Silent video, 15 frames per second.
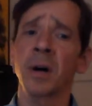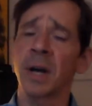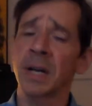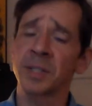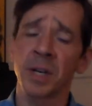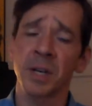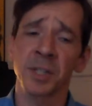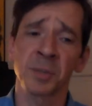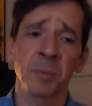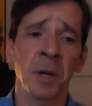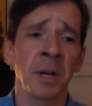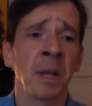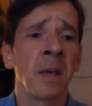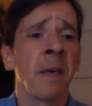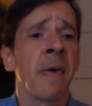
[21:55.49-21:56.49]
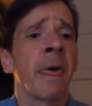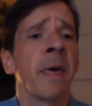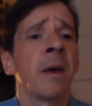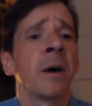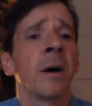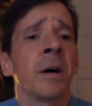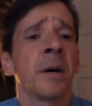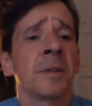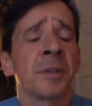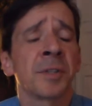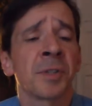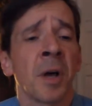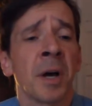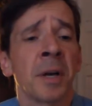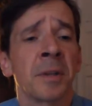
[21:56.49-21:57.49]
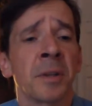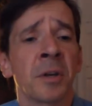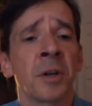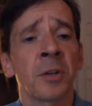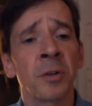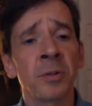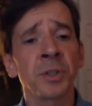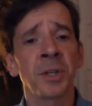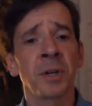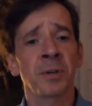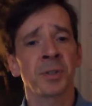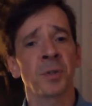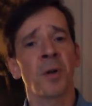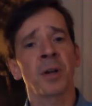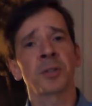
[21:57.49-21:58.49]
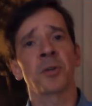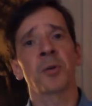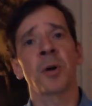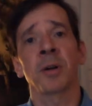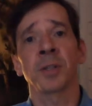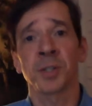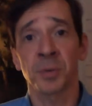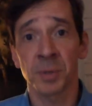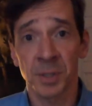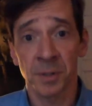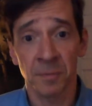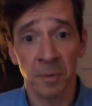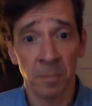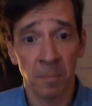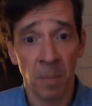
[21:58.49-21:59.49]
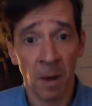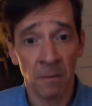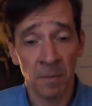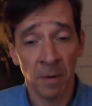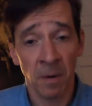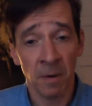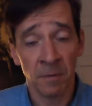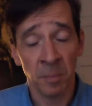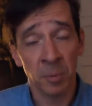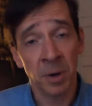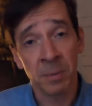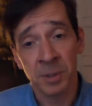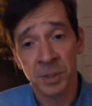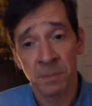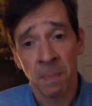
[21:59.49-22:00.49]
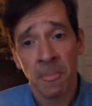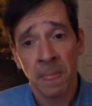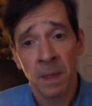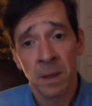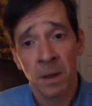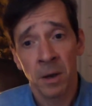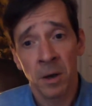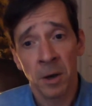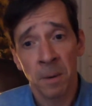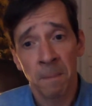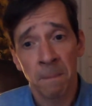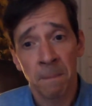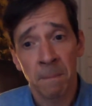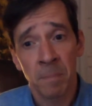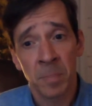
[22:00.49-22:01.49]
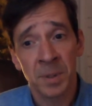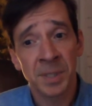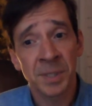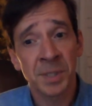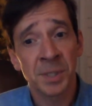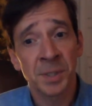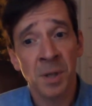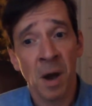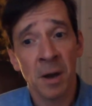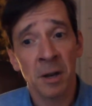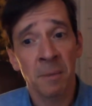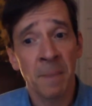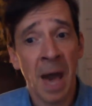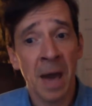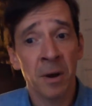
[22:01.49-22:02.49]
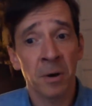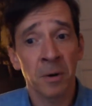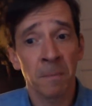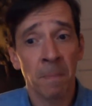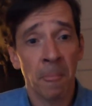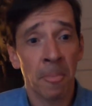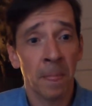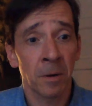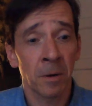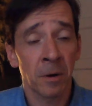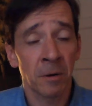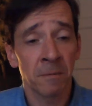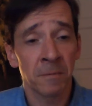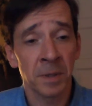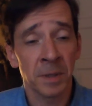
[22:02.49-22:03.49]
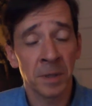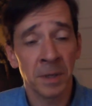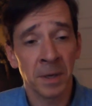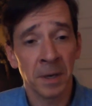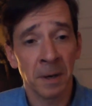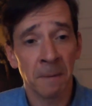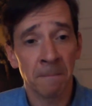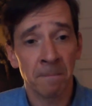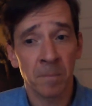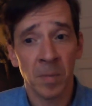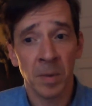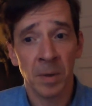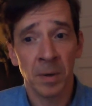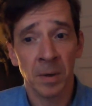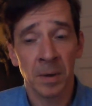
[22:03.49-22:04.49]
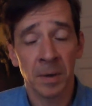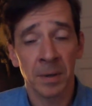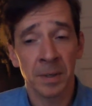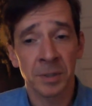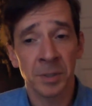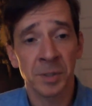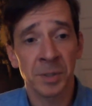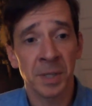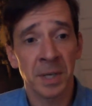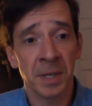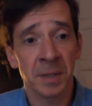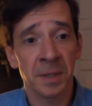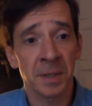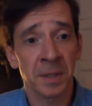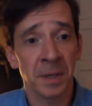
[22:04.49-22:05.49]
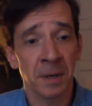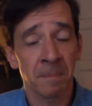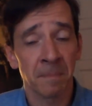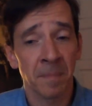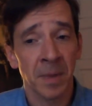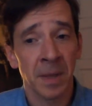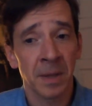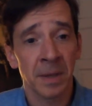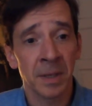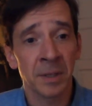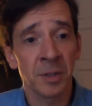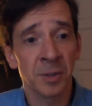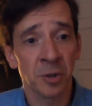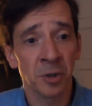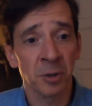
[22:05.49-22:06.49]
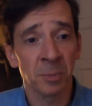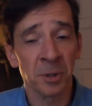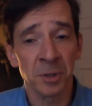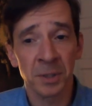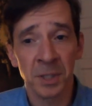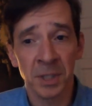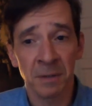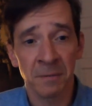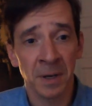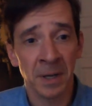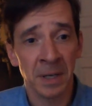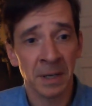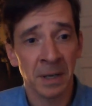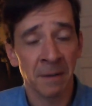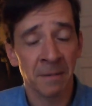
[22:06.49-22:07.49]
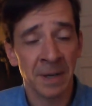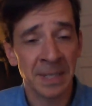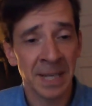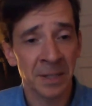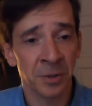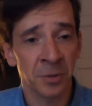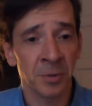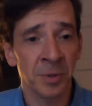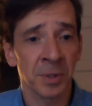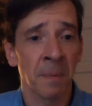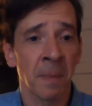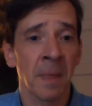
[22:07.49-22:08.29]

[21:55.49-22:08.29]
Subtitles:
As I explained in the slide, the conclusion here is a logical consequence of the premise. But this is not a matter of the, I should say, the indiscernibility of identicals,